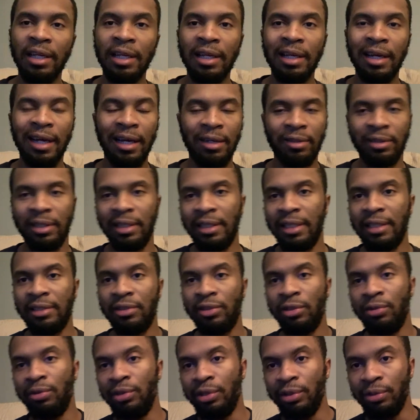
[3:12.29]
I don't think there's
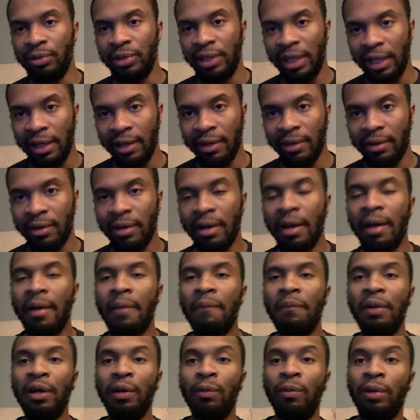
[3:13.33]
new news here,
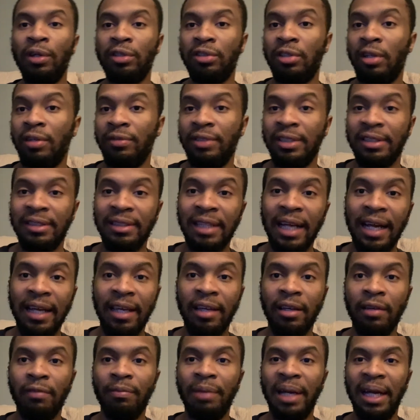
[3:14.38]
but it works off the
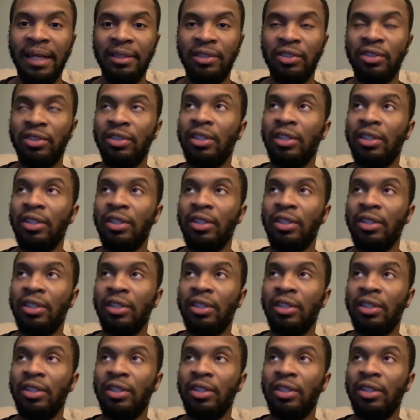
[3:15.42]
stacking of badges.